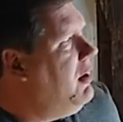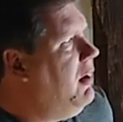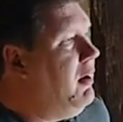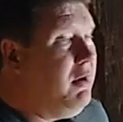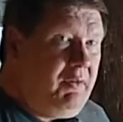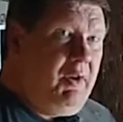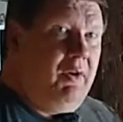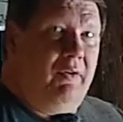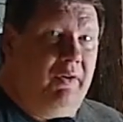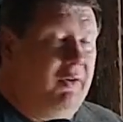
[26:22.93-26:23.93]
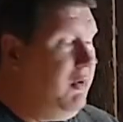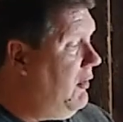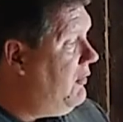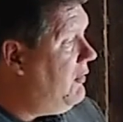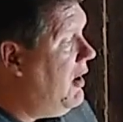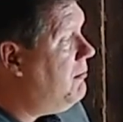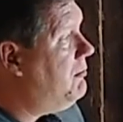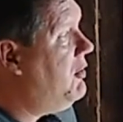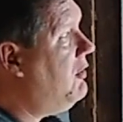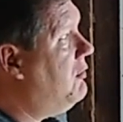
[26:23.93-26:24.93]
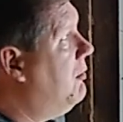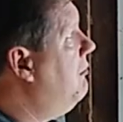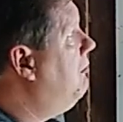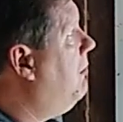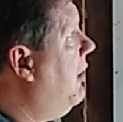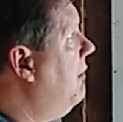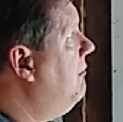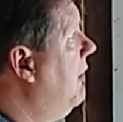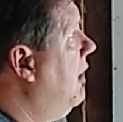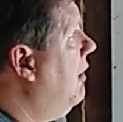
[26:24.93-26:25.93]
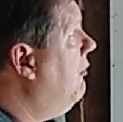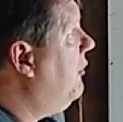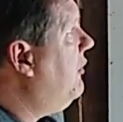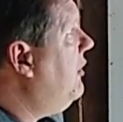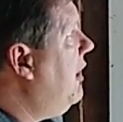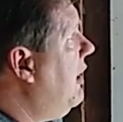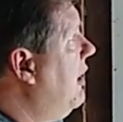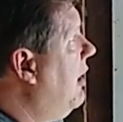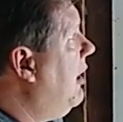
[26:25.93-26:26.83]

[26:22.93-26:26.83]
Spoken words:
Another snap judgment. But we'll see.